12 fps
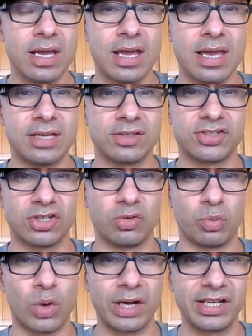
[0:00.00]
And so
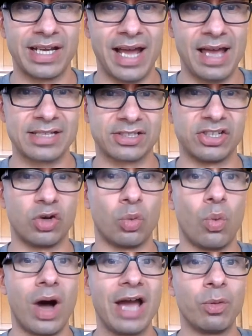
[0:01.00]
one could ask, you know,
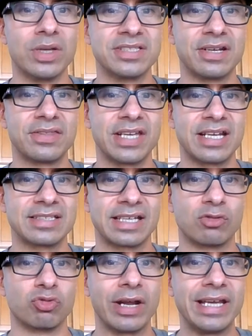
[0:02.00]
why wasn't things
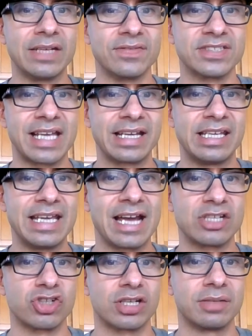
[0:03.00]
like rate of
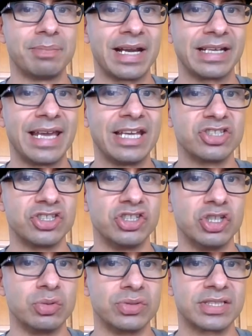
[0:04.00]
psychiatric medication
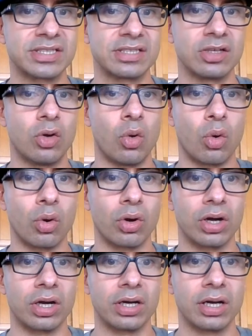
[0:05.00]
use
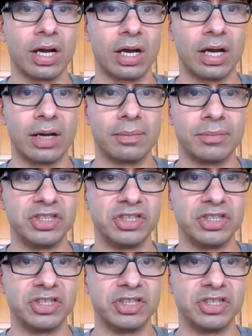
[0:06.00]
or um,